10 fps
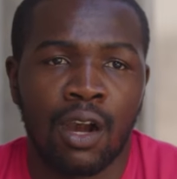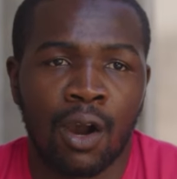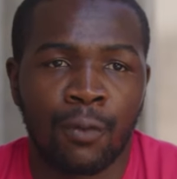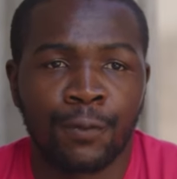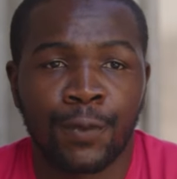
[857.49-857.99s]

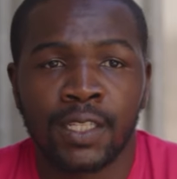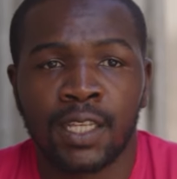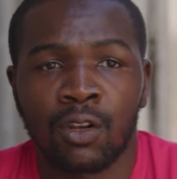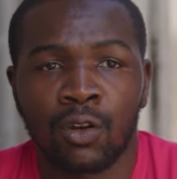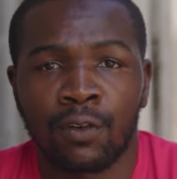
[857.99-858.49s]
uh, we face
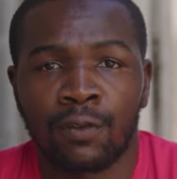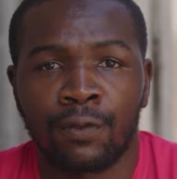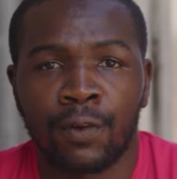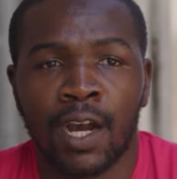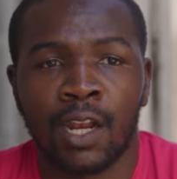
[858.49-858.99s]
a lot of
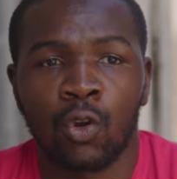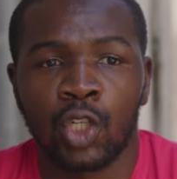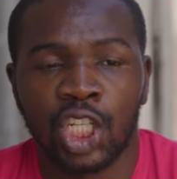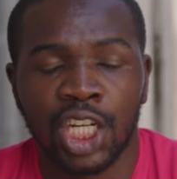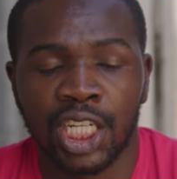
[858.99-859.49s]
uh,
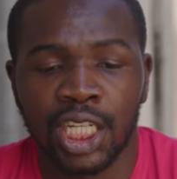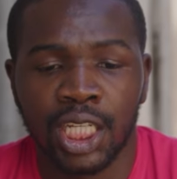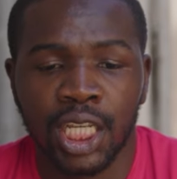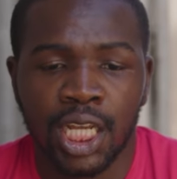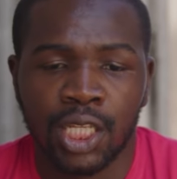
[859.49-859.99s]
load shedding,